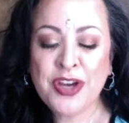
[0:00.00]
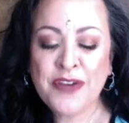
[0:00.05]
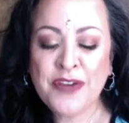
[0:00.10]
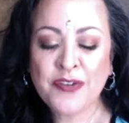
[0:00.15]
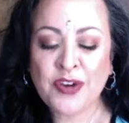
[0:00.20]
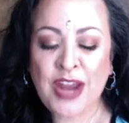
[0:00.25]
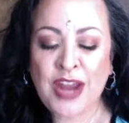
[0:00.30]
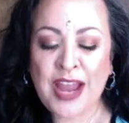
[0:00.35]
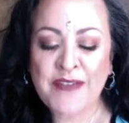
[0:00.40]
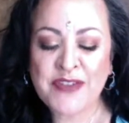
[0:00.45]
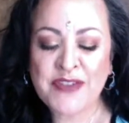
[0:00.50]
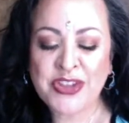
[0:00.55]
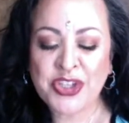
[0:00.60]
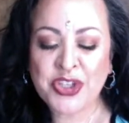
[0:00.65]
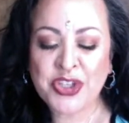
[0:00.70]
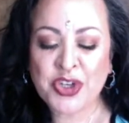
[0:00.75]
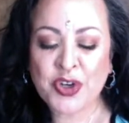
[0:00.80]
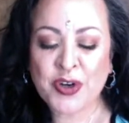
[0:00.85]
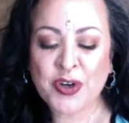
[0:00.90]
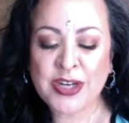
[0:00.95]
for having the
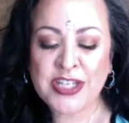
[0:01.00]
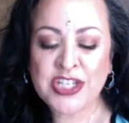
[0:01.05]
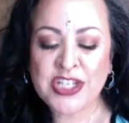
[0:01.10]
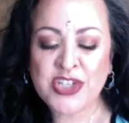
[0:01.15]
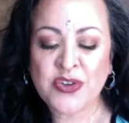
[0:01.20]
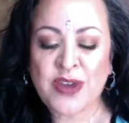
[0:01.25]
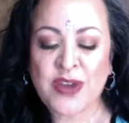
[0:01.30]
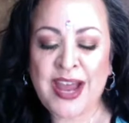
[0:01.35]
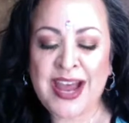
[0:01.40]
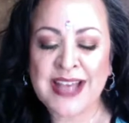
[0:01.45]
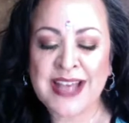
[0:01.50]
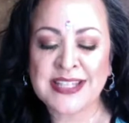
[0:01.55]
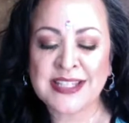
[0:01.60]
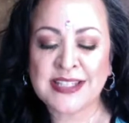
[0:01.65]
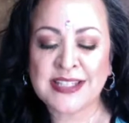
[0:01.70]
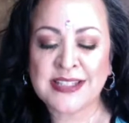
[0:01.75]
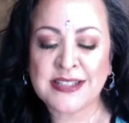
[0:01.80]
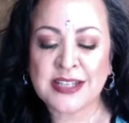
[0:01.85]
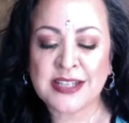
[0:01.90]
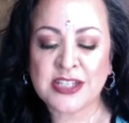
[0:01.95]
courage to
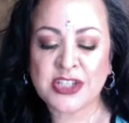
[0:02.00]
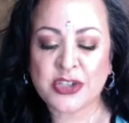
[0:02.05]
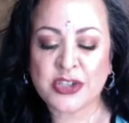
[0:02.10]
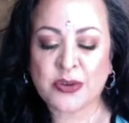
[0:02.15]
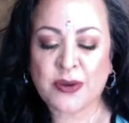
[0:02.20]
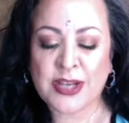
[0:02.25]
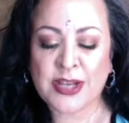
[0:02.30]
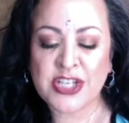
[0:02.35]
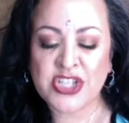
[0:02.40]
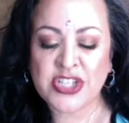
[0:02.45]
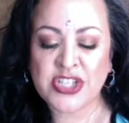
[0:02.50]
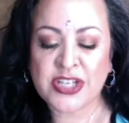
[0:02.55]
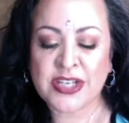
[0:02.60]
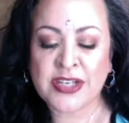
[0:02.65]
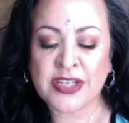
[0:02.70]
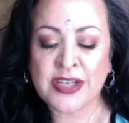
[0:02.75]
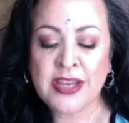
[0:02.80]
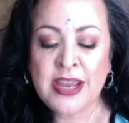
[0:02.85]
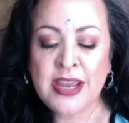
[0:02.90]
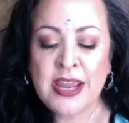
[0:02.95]
ask such a
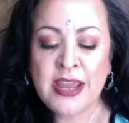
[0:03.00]
question.